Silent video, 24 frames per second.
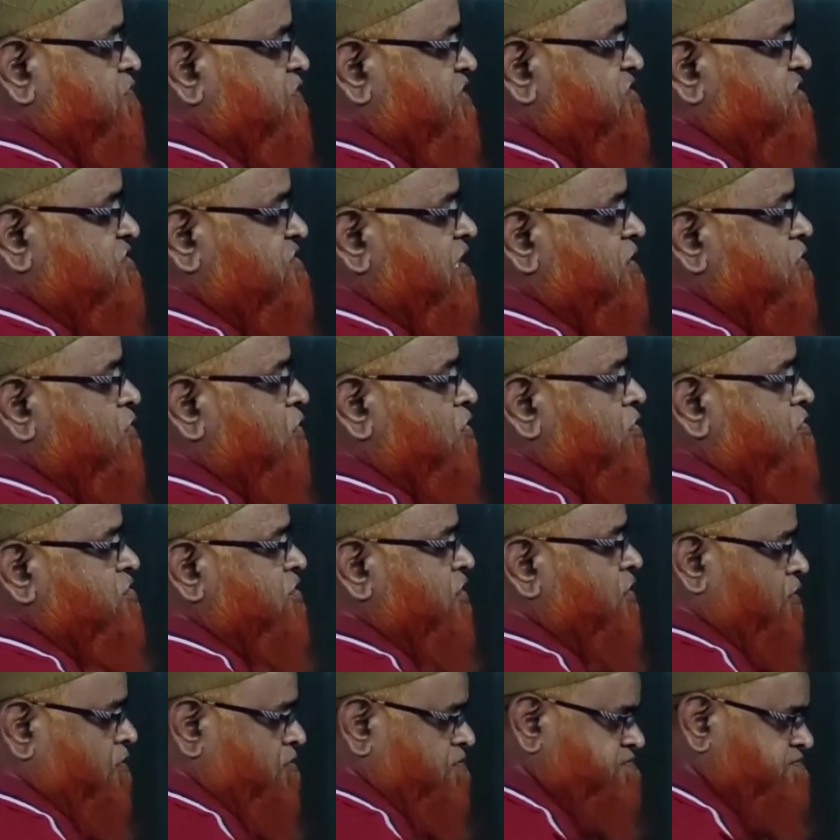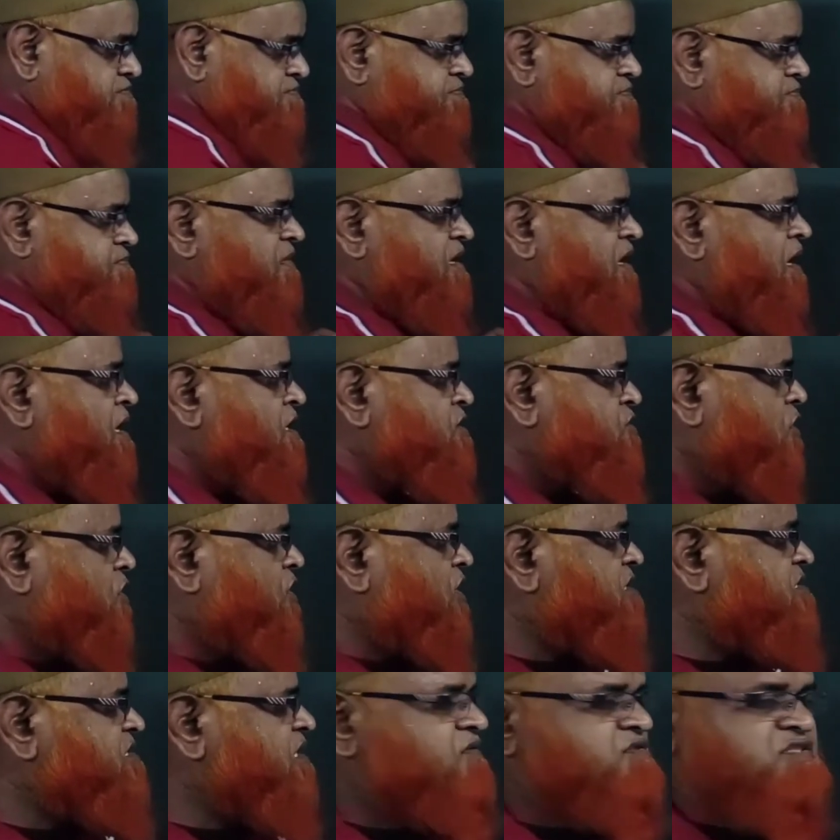which is equal to 0. So
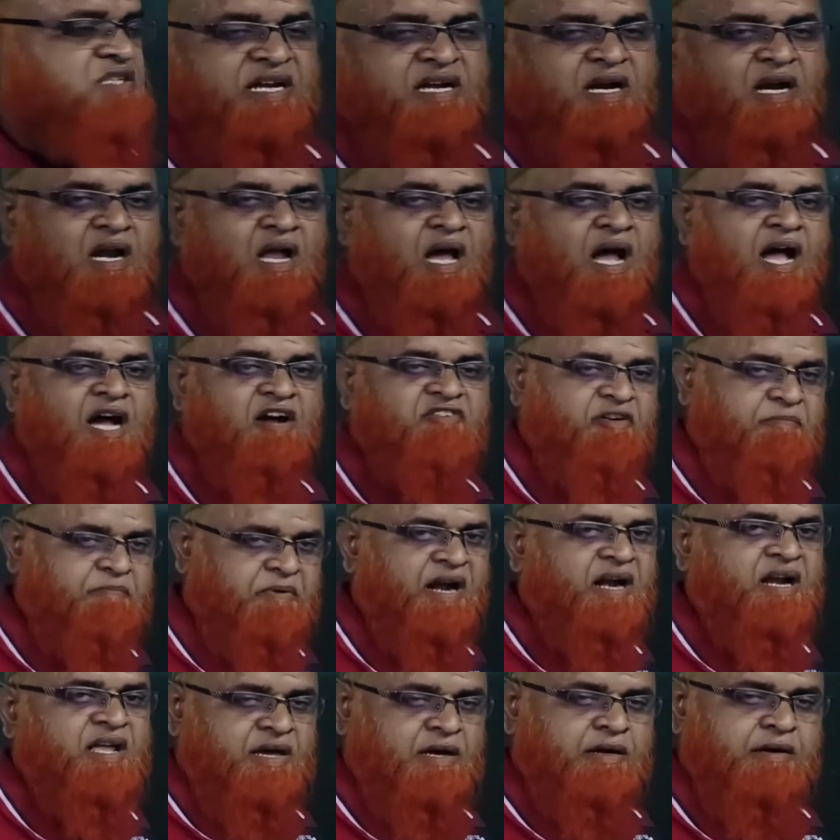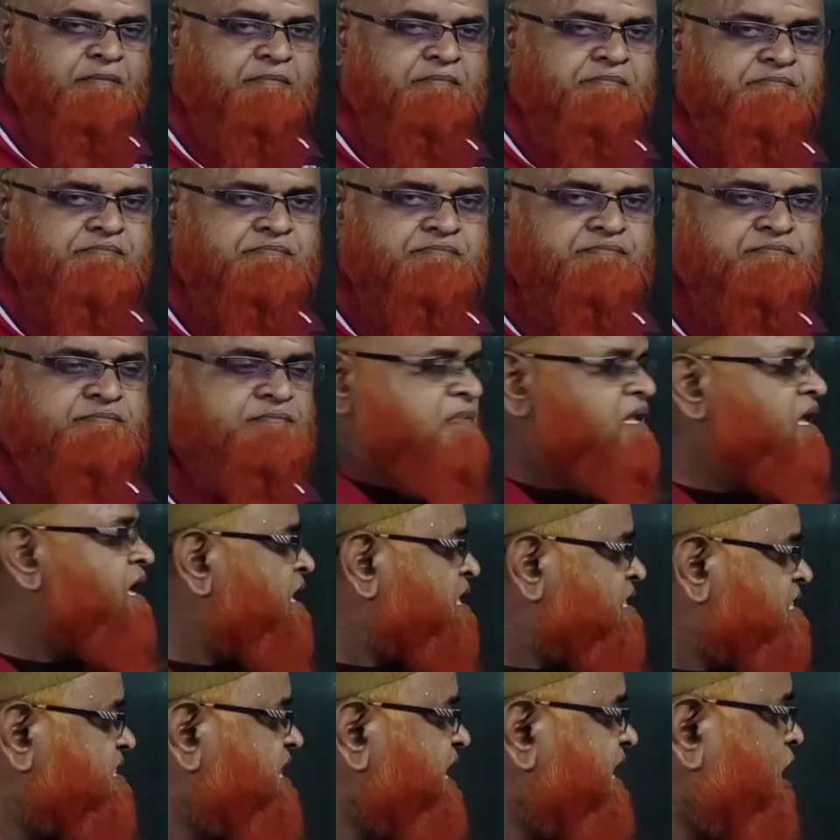Kirchhoff's second law I have applied here.
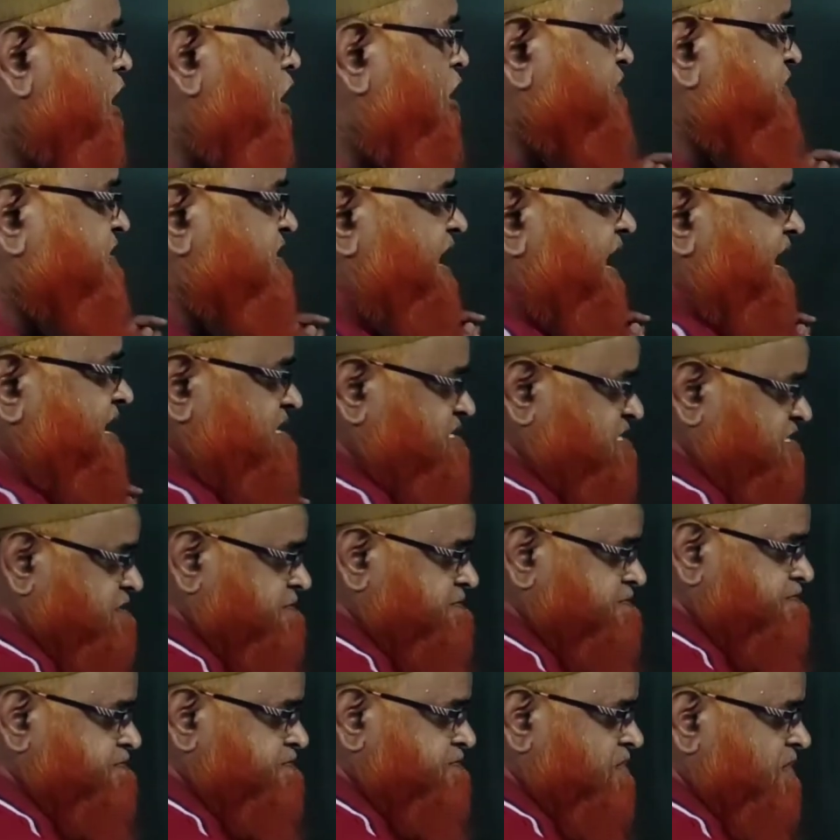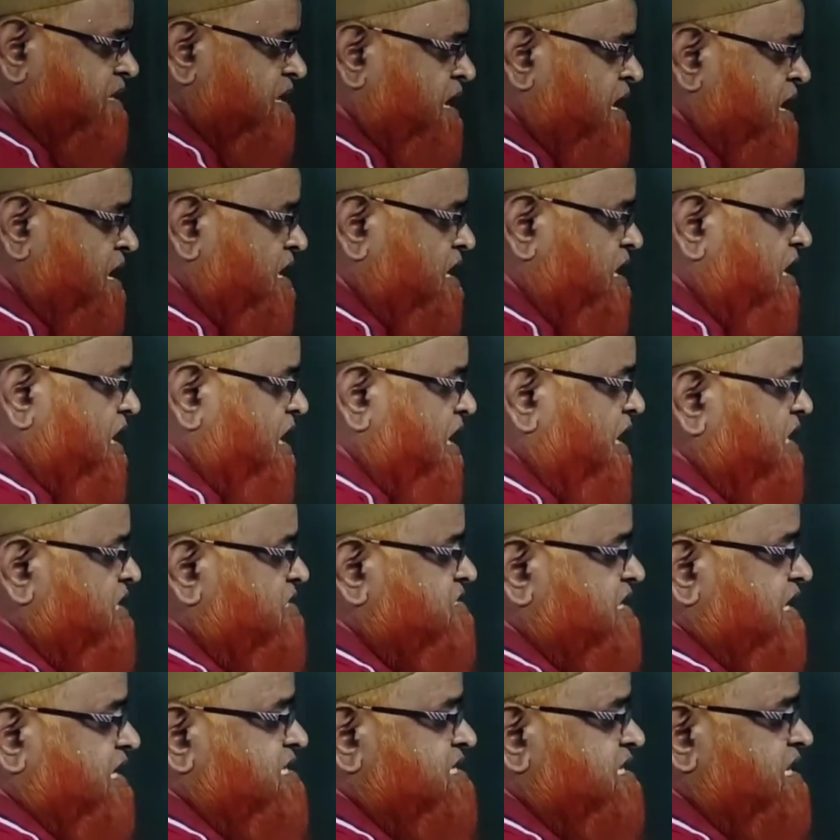Then after that, E is
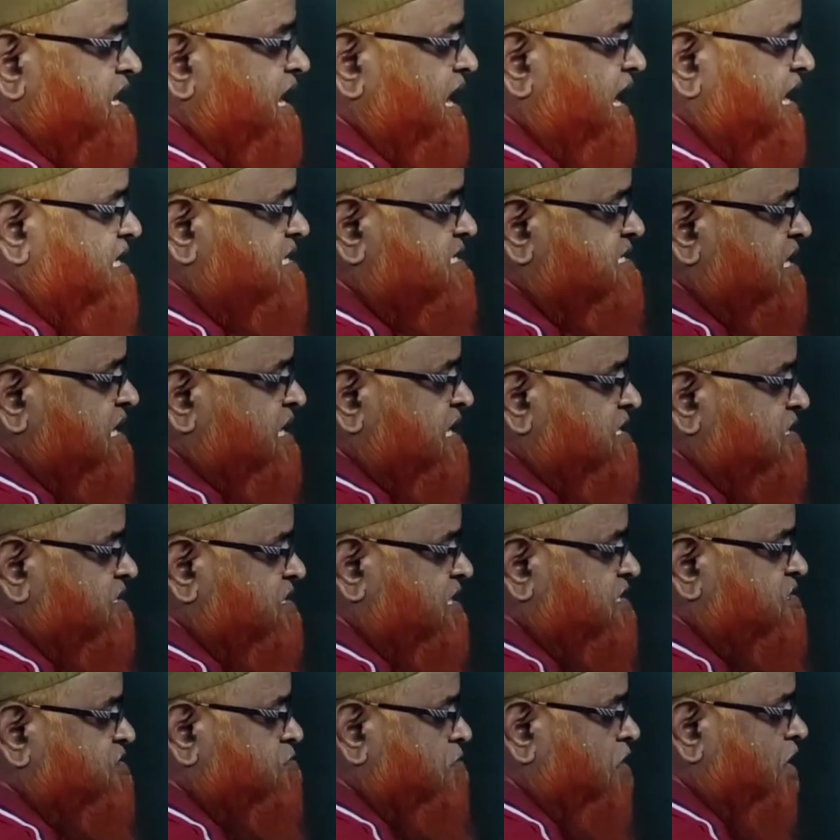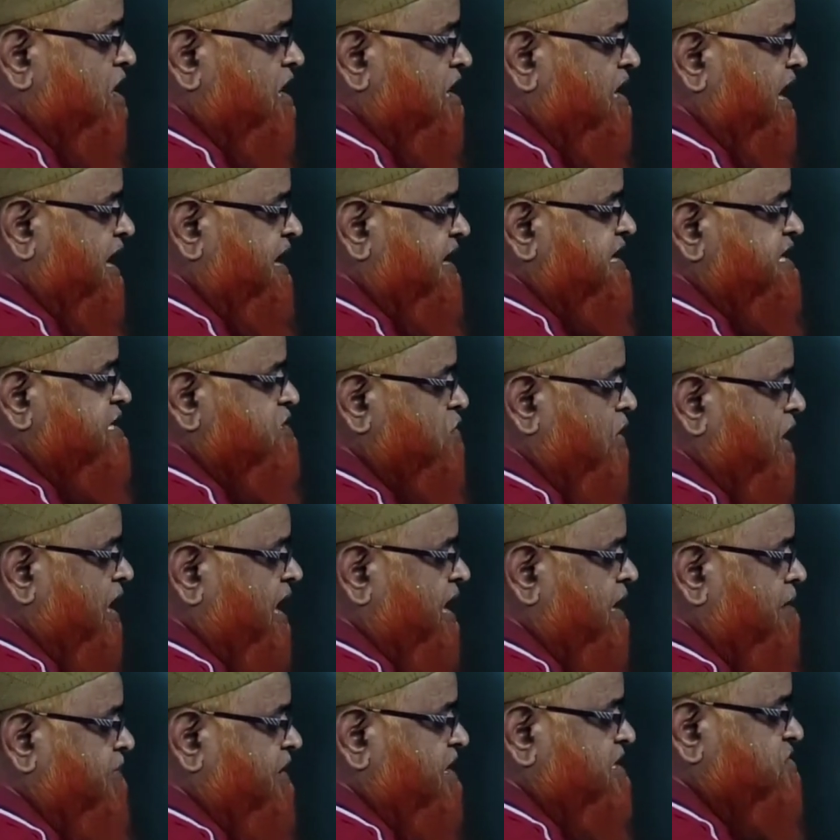considered as this small I into
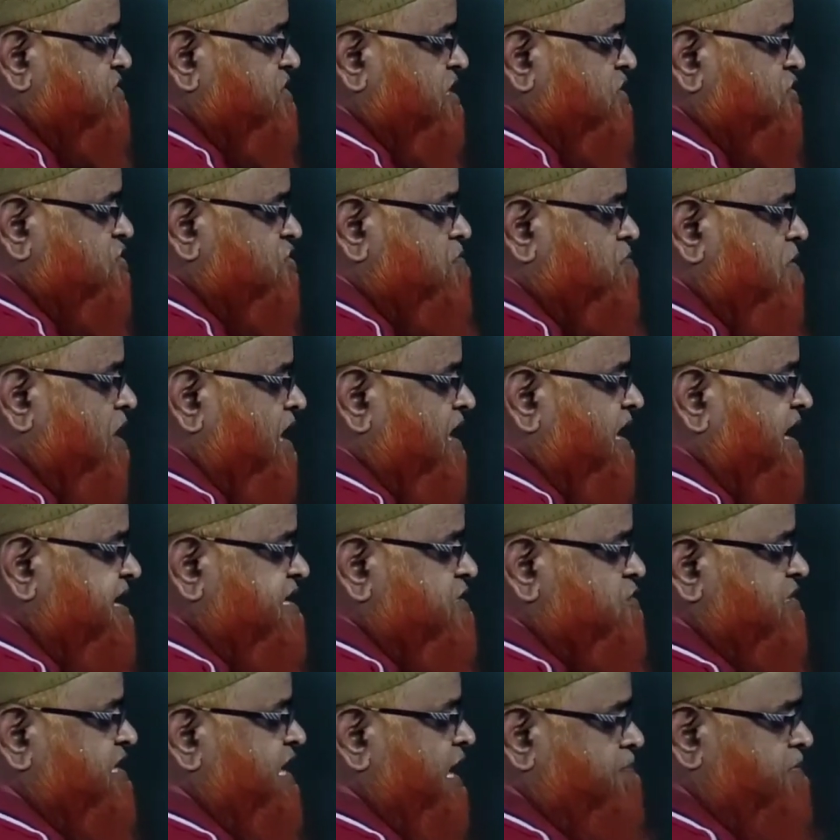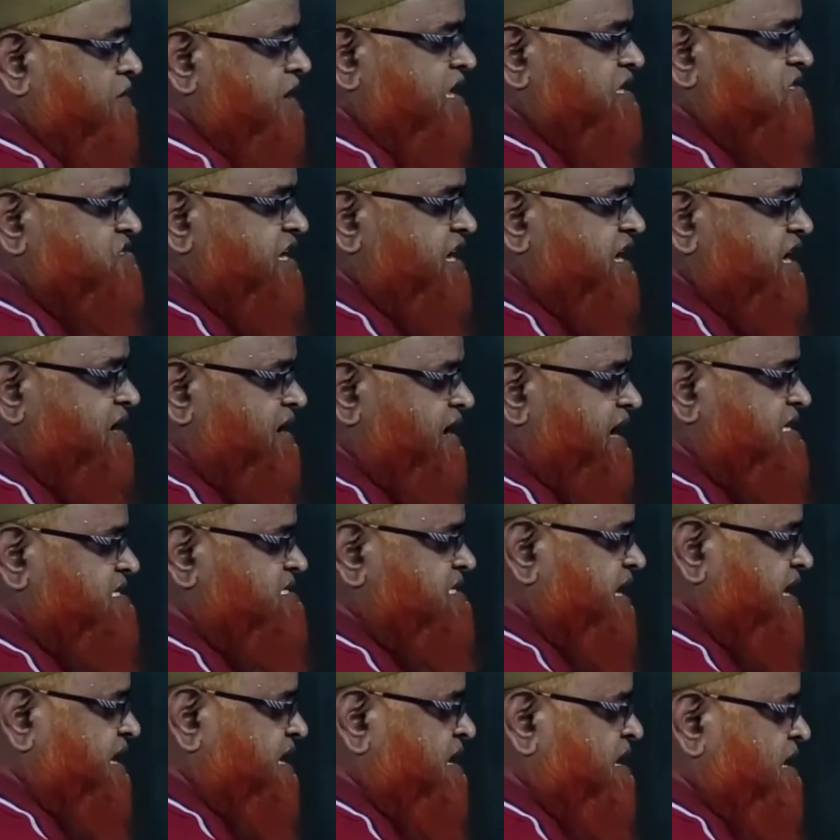R plus small I into capital R is taken right
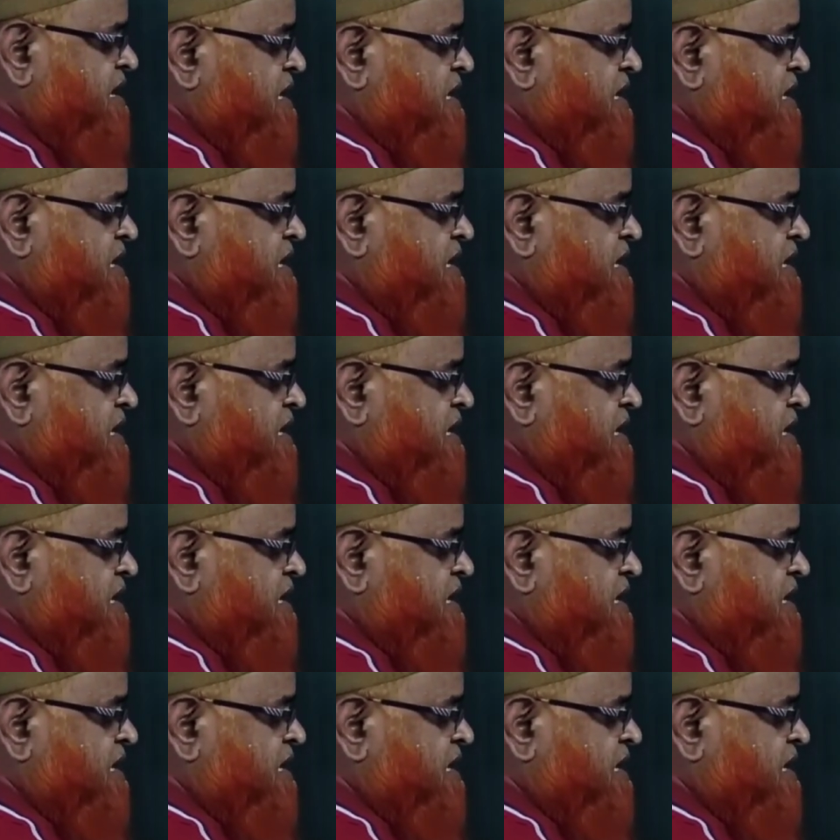side.